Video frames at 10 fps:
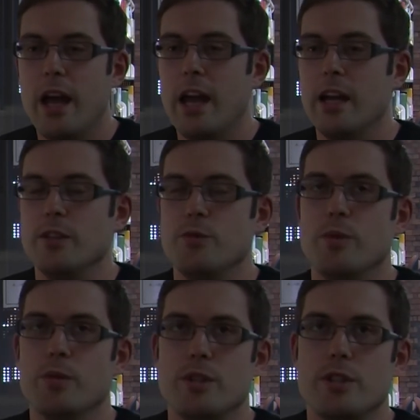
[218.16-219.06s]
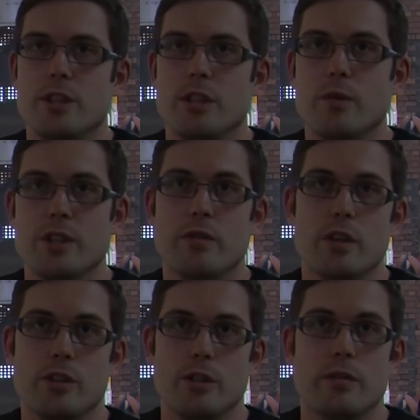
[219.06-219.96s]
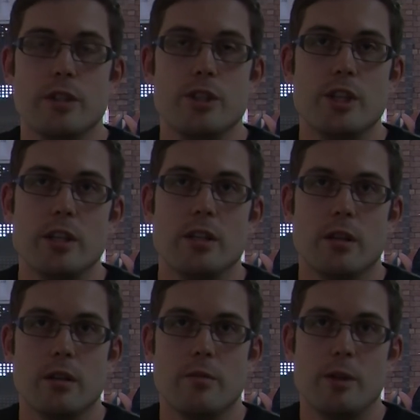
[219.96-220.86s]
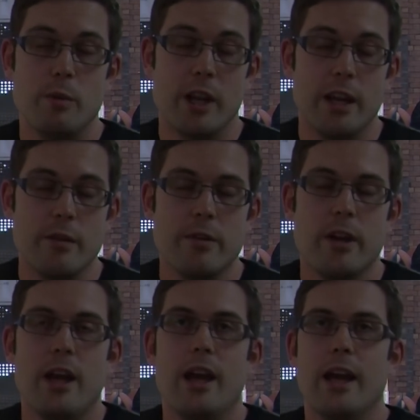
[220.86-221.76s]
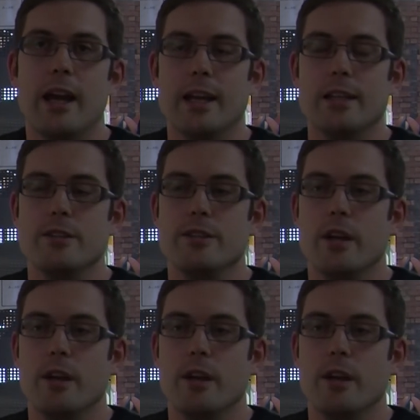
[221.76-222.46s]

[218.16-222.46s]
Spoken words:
and we want to see which version of this gene people have, and